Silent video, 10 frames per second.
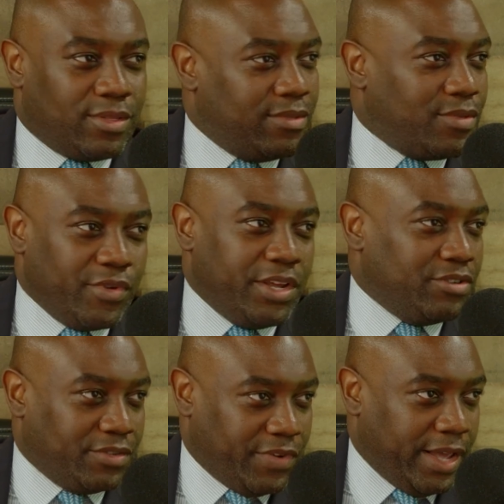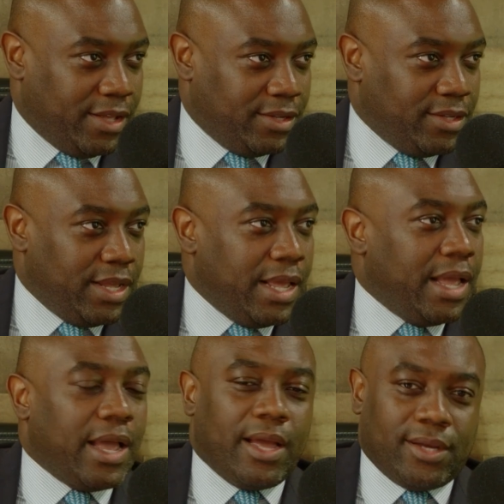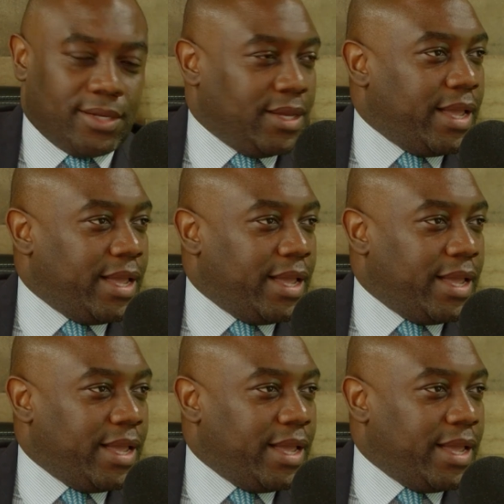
three years Suspend of hell. Suspend disbelief.